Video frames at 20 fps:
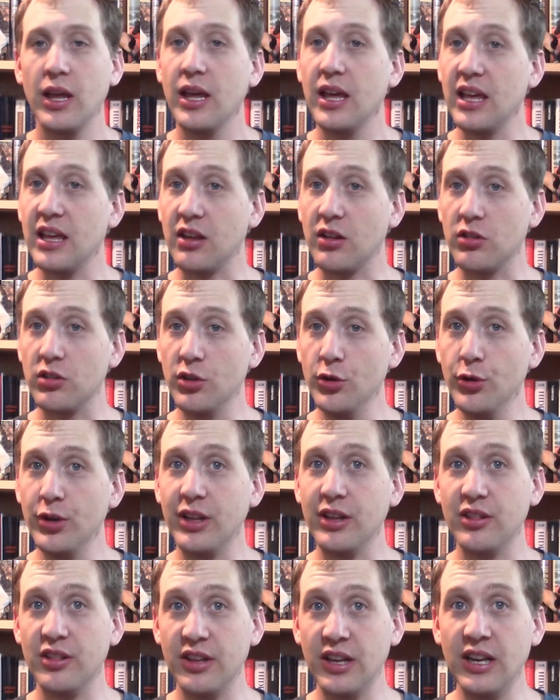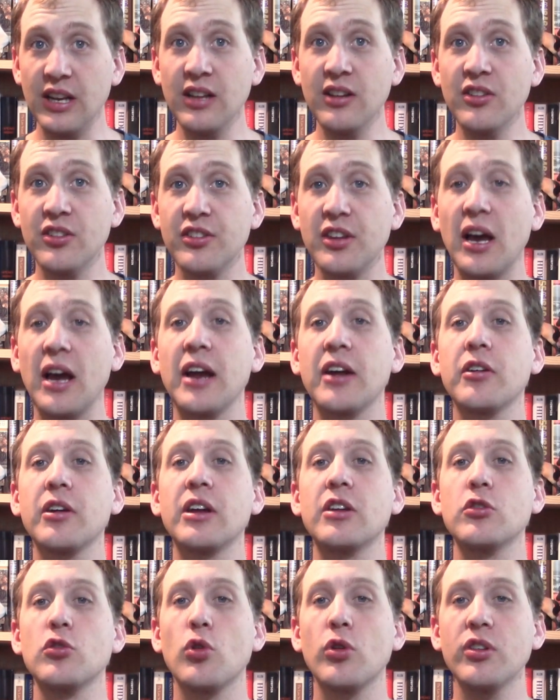including leading sire
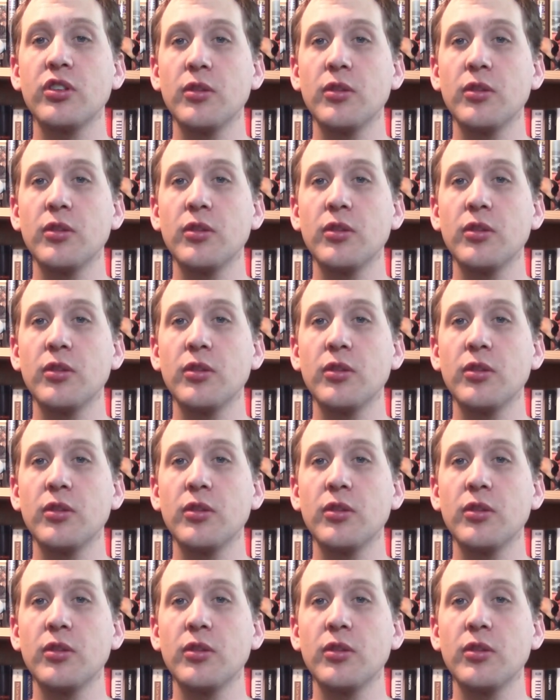in North